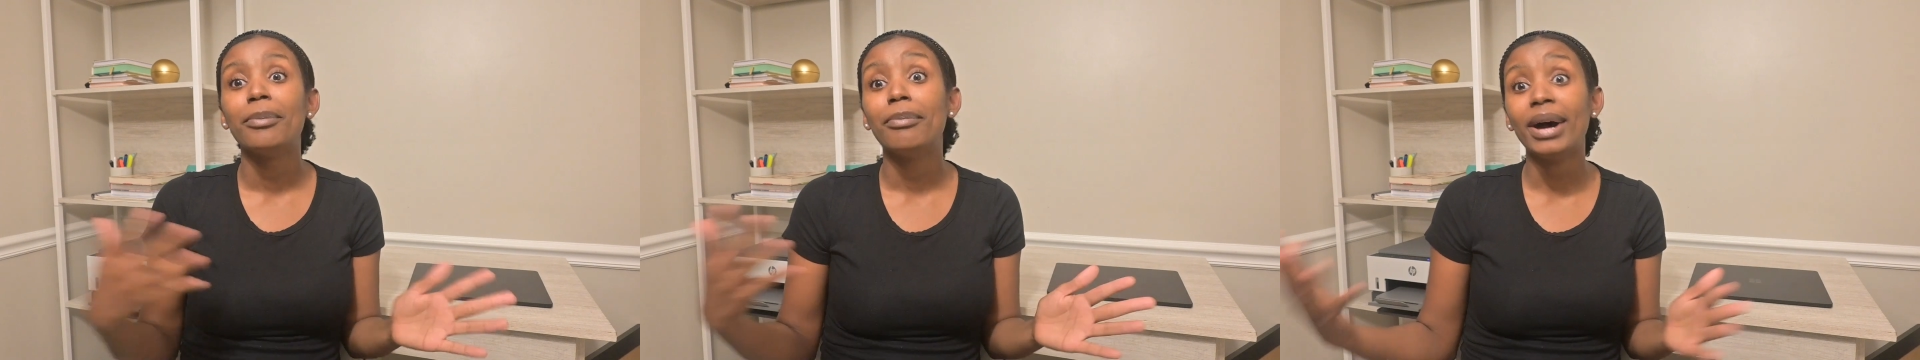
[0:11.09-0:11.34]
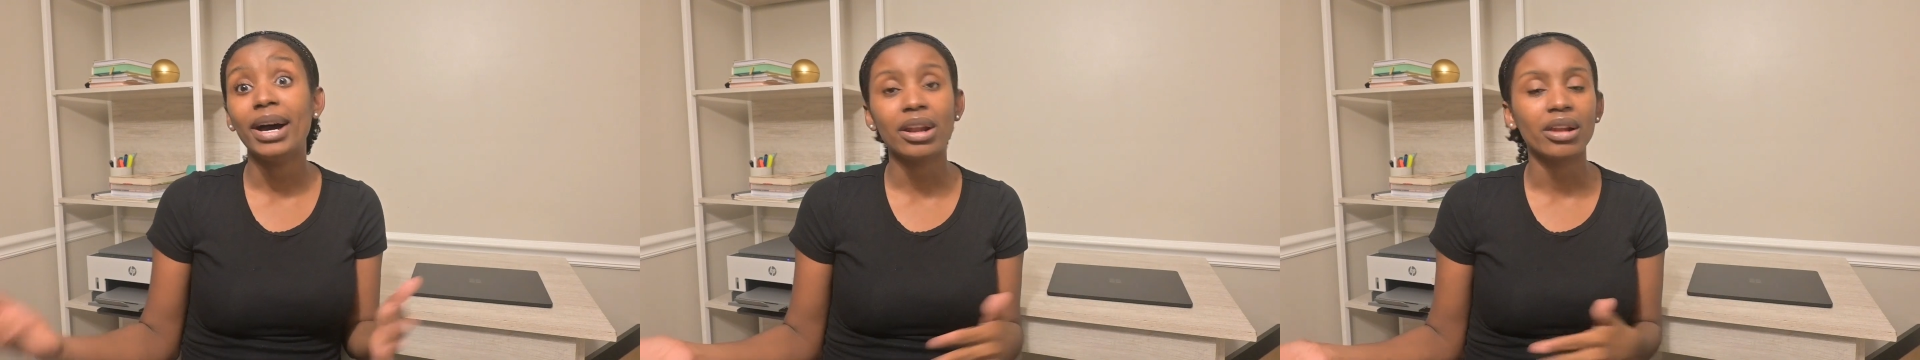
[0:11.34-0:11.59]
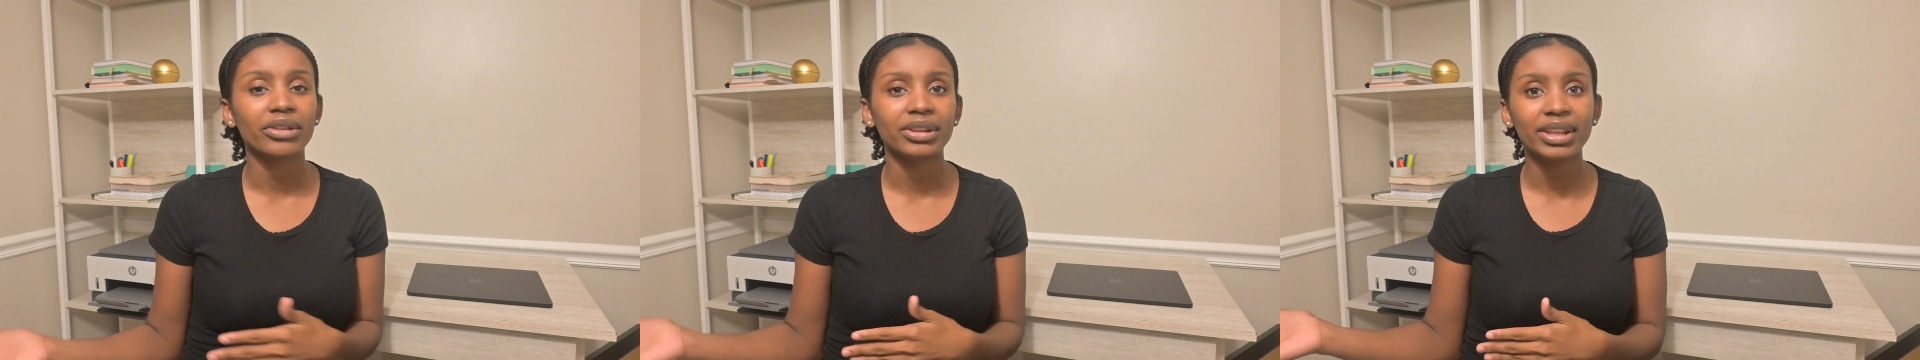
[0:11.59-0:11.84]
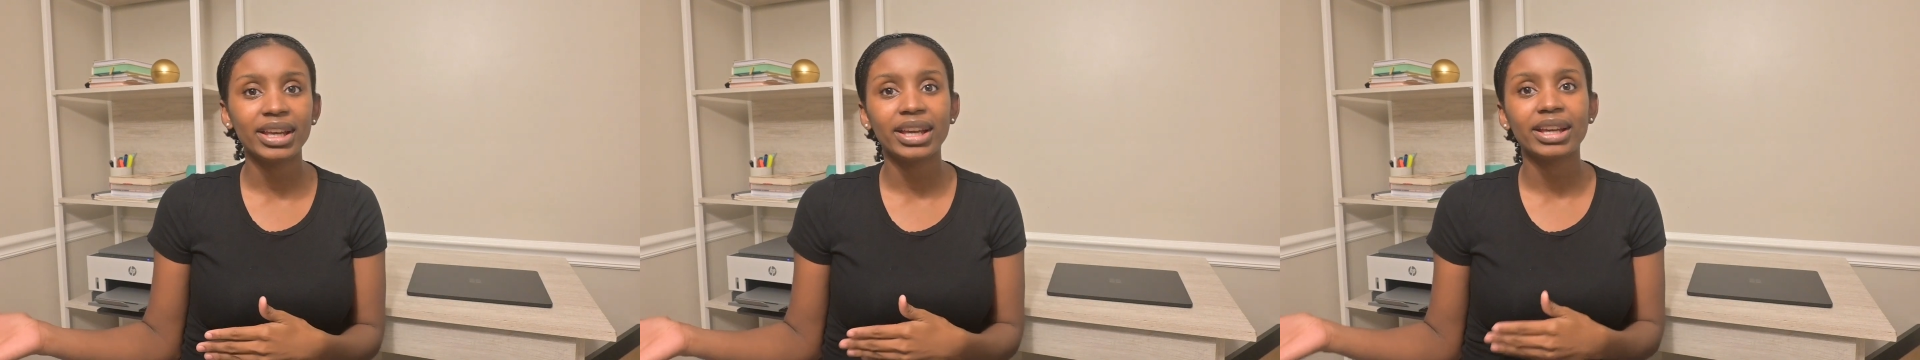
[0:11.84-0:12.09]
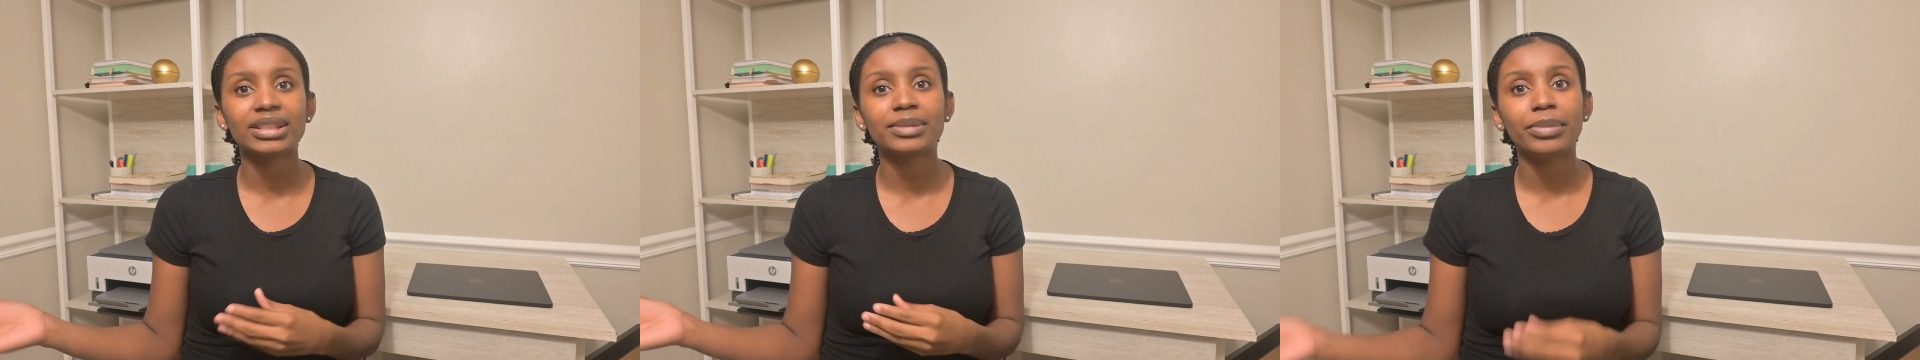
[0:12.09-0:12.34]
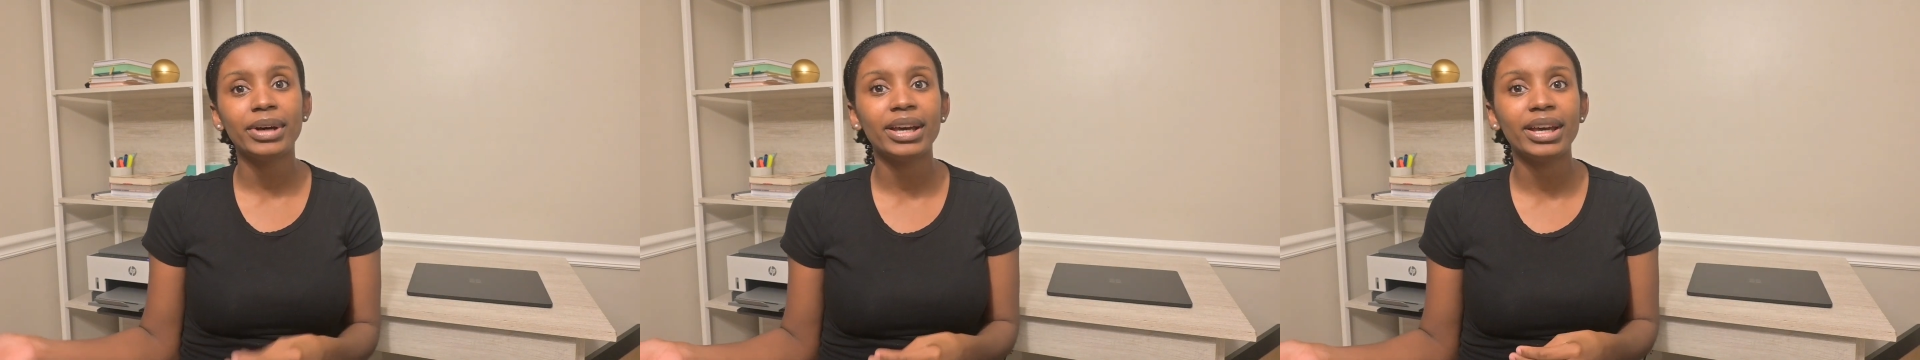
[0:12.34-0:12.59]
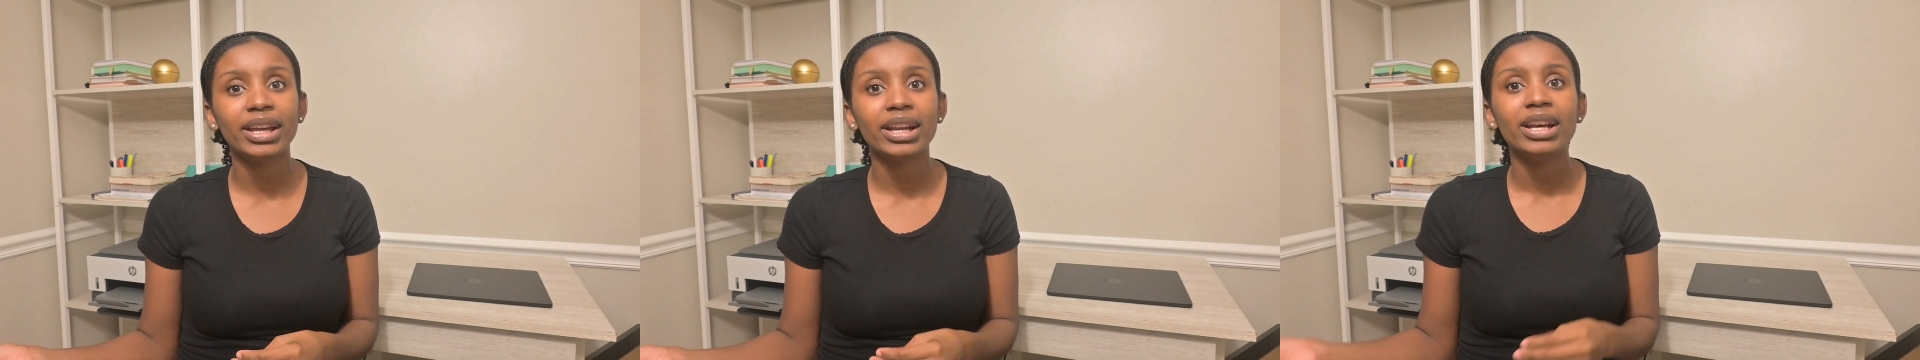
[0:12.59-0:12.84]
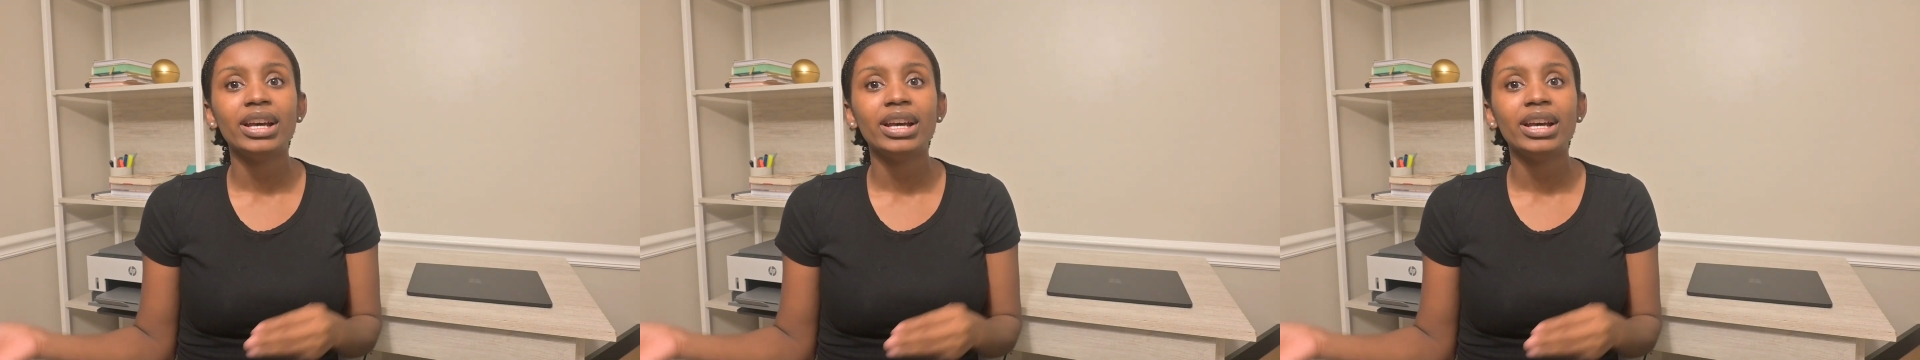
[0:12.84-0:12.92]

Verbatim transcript: buying all the things, but